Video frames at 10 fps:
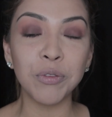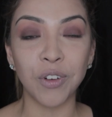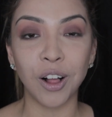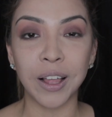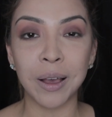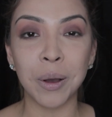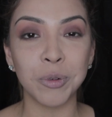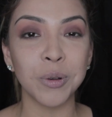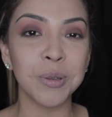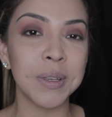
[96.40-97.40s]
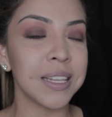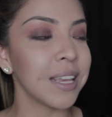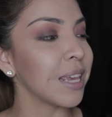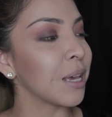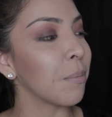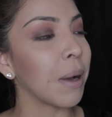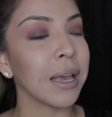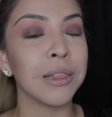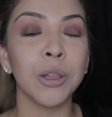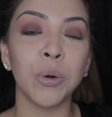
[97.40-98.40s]
the fallout, I'm going to be taking my
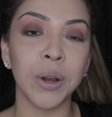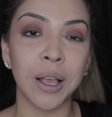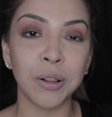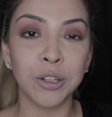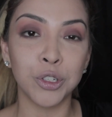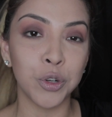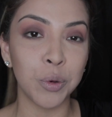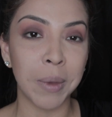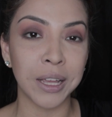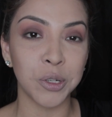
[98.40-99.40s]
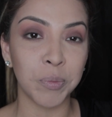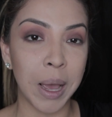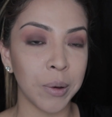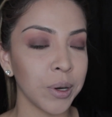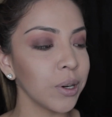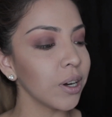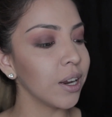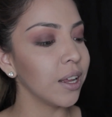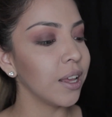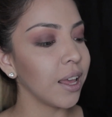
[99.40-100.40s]
L'Oreal True Match powder
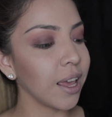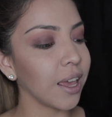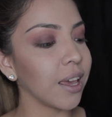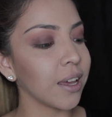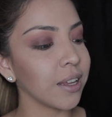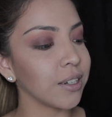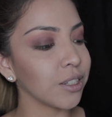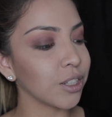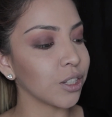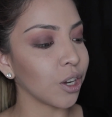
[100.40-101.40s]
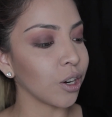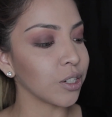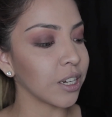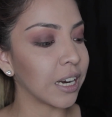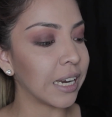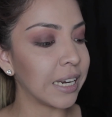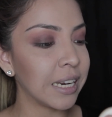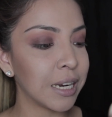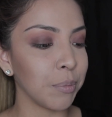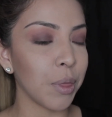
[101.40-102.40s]
and start
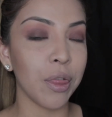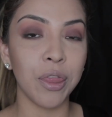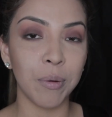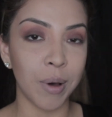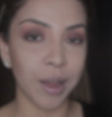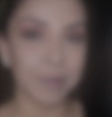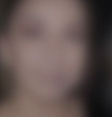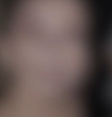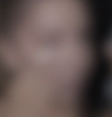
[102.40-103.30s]
cleaning up the bottom,